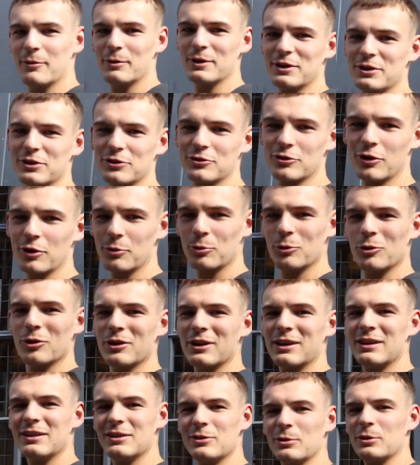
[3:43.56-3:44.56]
We just tried
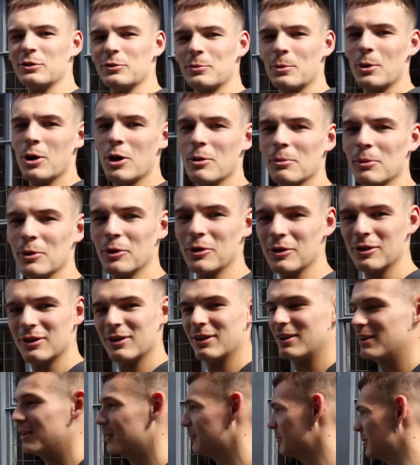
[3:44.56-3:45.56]
walking into his apartment,
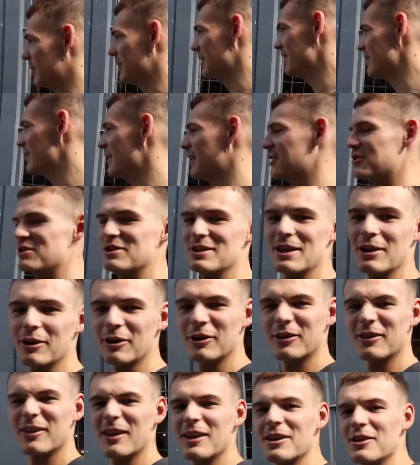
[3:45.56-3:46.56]
but he's actually not
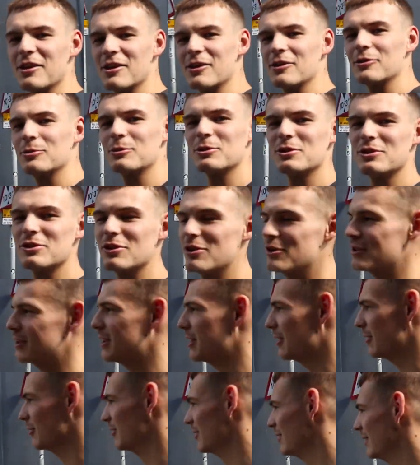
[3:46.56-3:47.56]
going to take us, which is
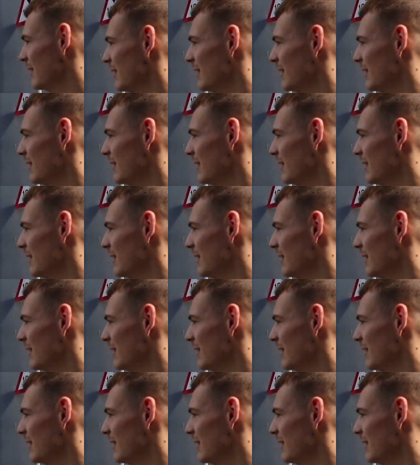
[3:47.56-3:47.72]
ideal.